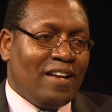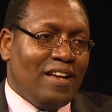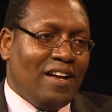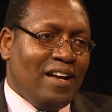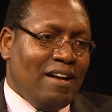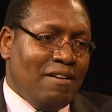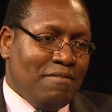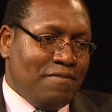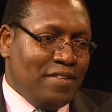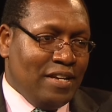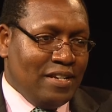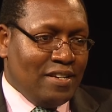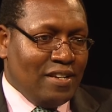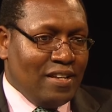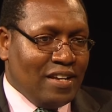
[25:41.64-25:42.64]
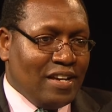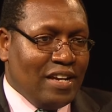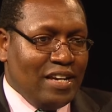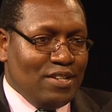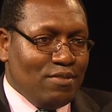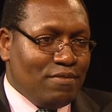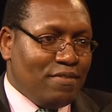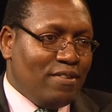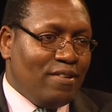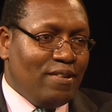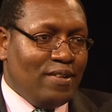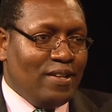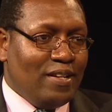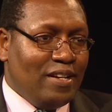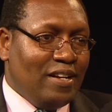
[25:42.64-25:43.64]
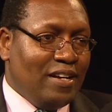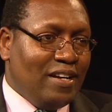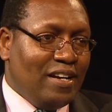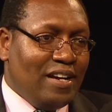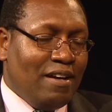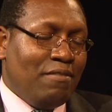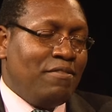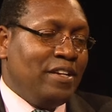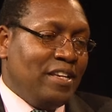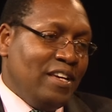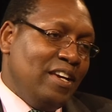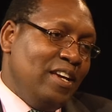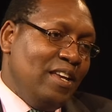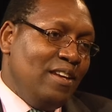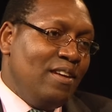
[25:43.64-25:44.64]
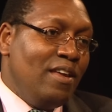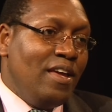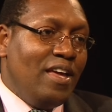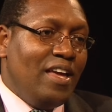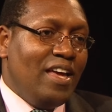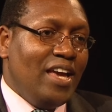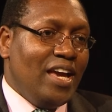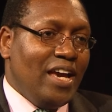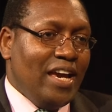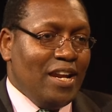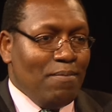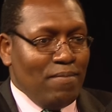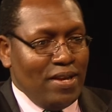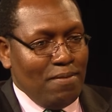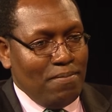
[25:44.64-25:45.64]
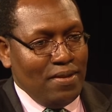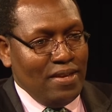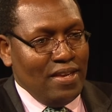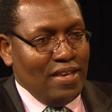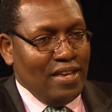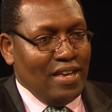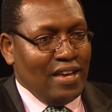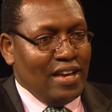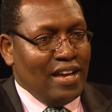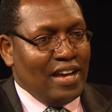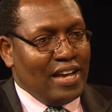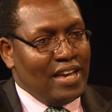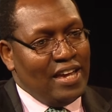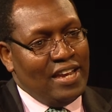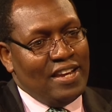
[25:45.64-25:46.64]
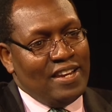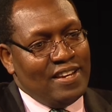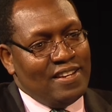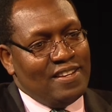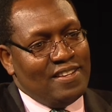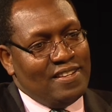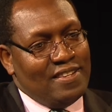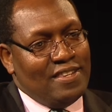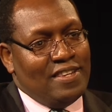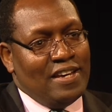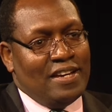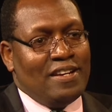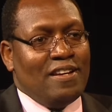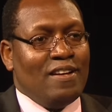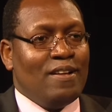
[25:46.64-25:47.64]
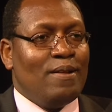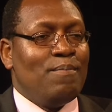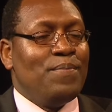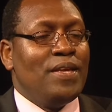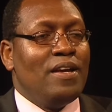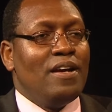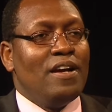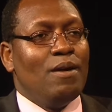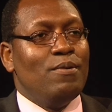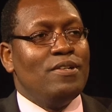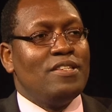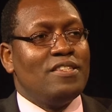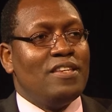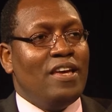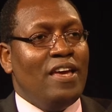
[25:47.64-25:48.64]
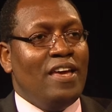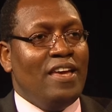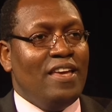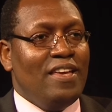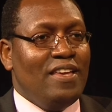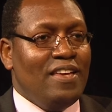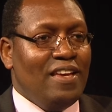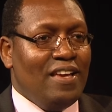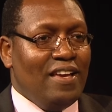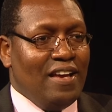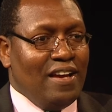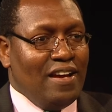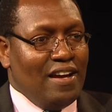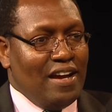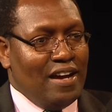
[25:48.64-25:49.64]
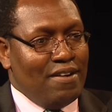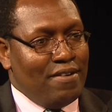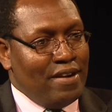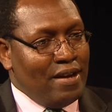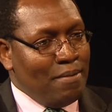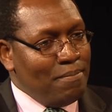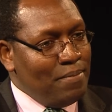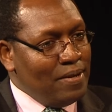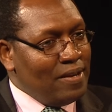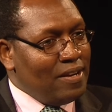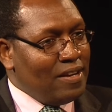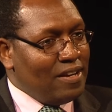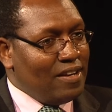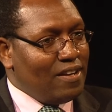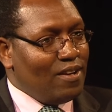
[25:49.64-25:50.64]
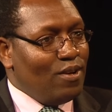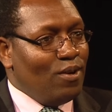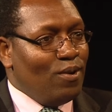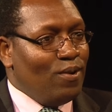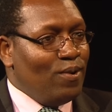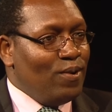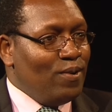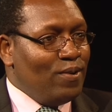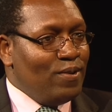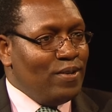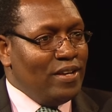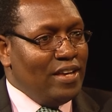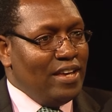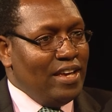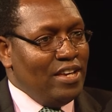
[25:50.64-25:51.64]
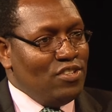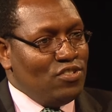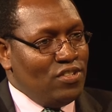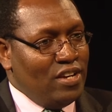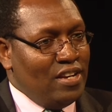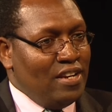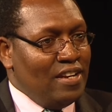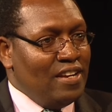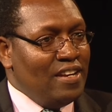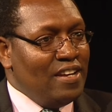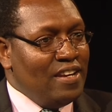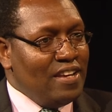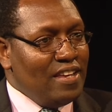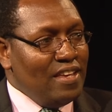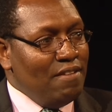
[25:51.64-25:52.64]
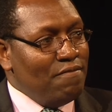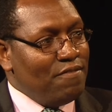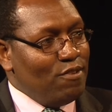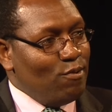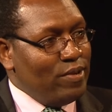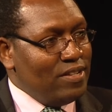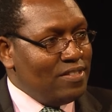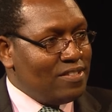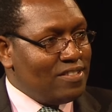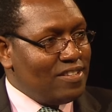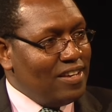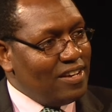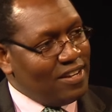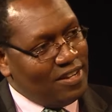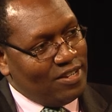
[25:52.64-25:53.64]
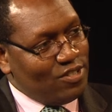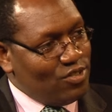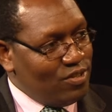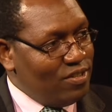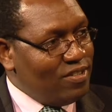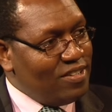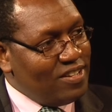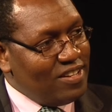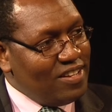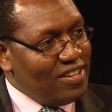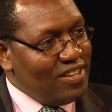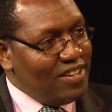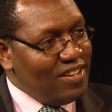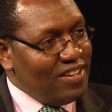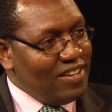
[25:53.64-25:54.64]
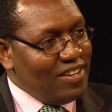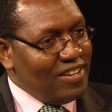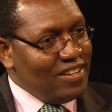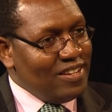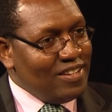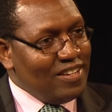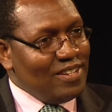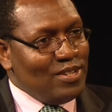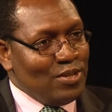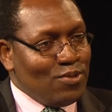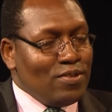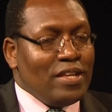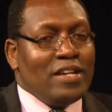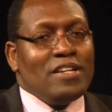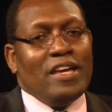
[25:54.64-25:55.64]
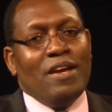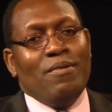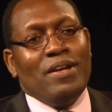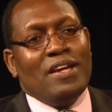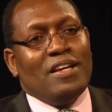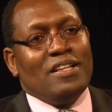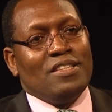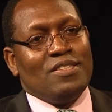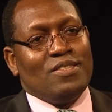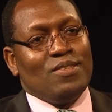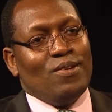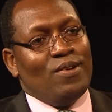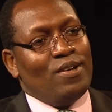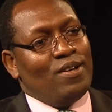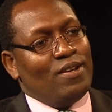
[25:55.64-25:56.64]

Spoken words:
have that kind of African, and maybe again that I would say Arabic or Asian influenced culture to that area. So